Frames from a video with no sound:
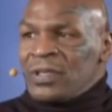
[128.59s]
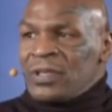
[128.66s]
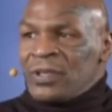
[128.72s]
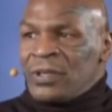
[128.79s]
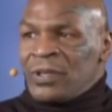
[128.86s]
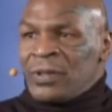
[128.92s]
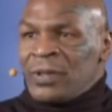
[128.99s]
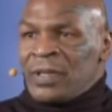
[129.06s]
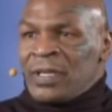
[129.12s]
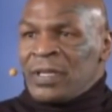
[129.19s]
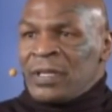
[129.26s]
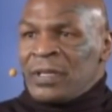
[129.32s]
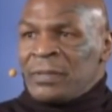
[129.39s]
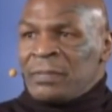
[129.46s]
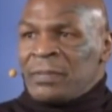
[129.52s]
you know,
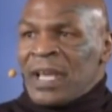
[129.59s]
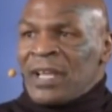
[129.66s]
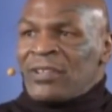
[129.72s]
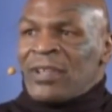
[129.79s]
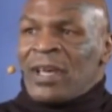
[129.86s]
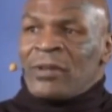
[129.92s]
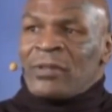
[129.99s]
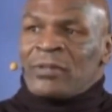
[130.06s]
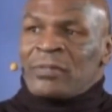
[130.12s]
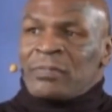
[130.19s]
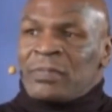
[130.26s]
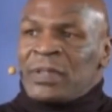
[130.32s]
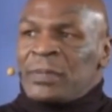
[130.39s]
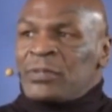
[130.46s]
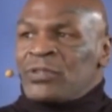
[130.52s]
and that's how
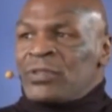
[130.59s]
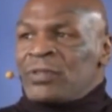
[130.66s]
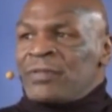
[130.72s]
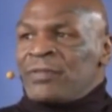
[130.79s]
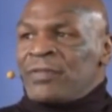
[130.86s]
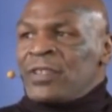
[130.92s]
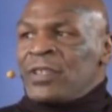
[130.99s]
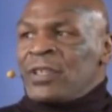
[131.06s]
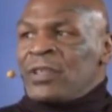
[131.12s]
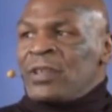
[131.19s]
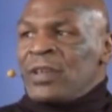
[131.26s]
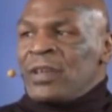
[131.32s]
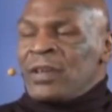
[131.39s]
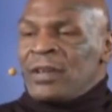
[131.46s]
people should feel.